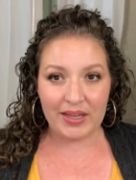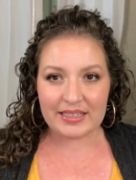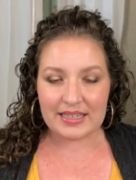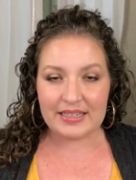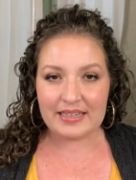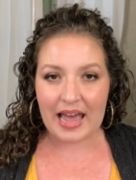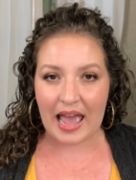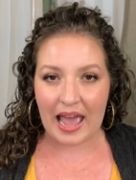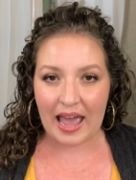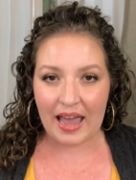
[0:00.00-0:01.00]

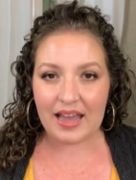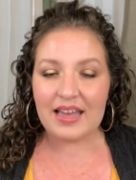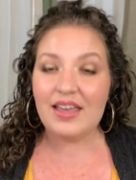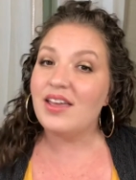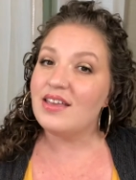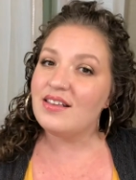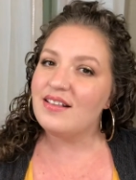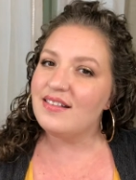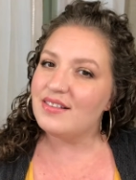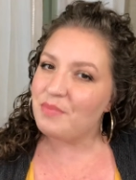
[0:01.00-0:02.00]
today
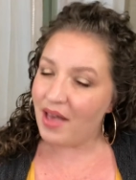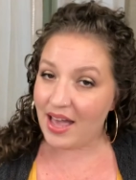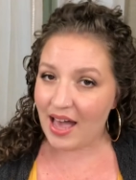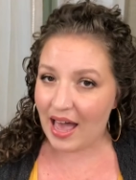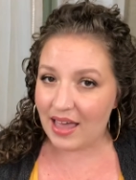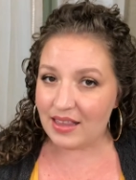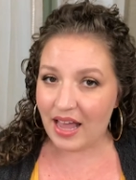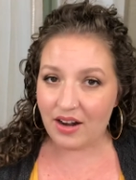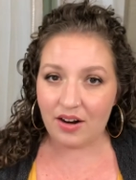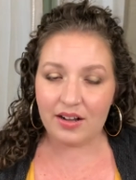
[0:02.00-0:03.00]
is my
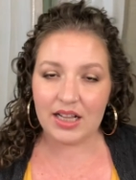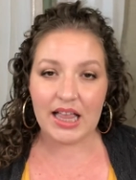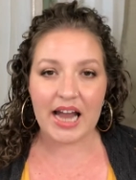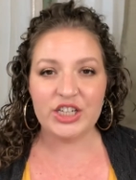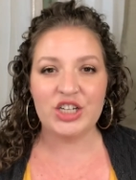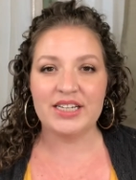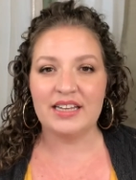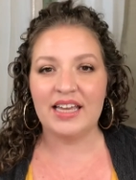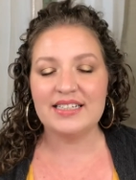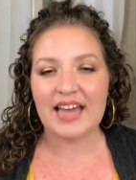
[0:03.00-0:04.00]
highlighter collection
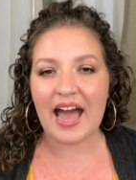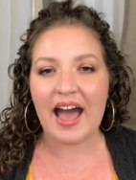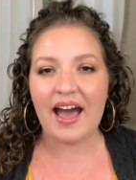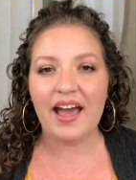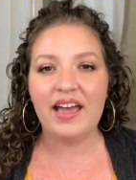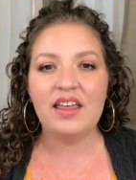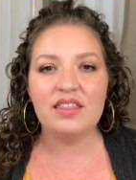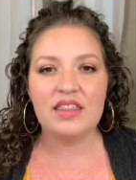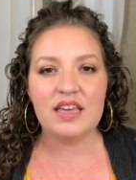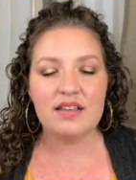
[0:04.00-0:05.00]

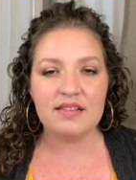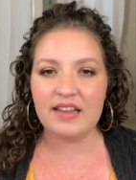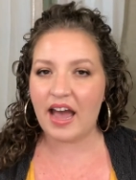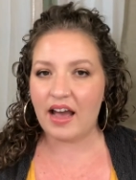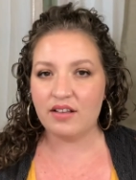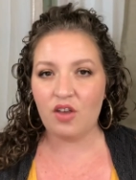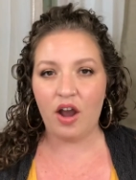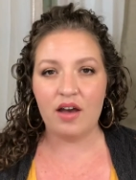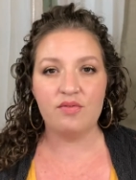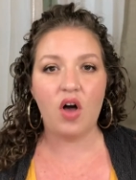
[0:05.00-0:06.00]
tag. These tags are,
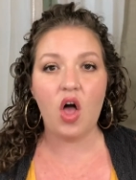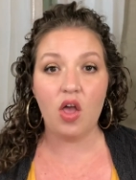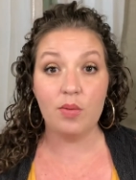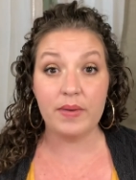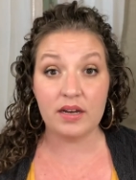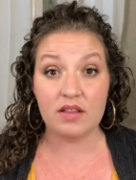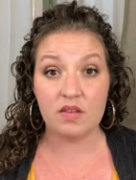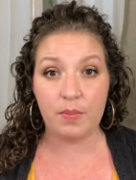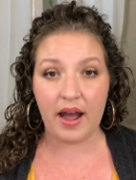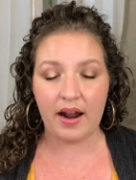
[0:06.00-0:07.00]
have all been
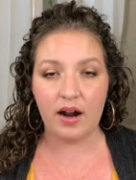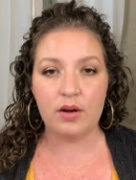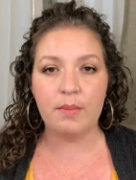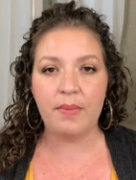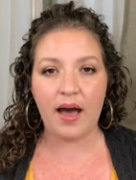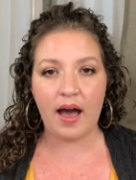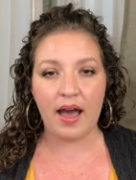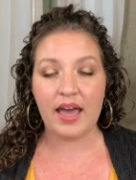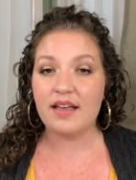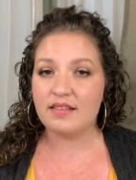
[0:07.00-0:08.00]
inspired
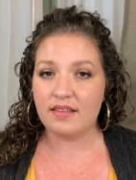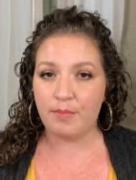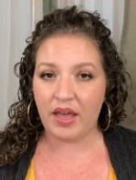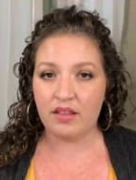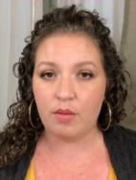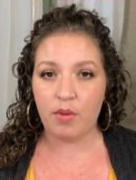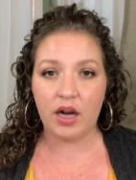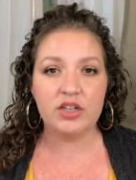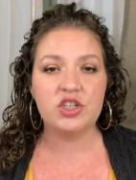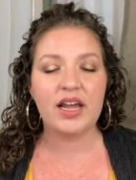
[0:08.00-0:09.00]
by Samantha
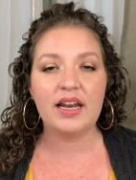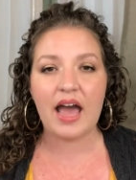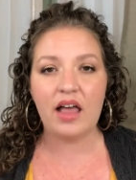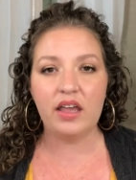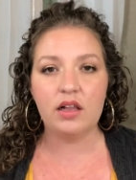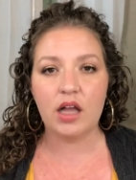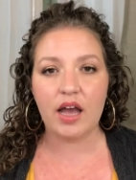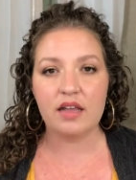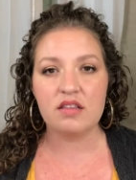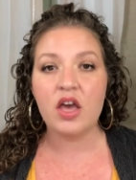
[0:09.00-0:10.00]
March and Allie Glines,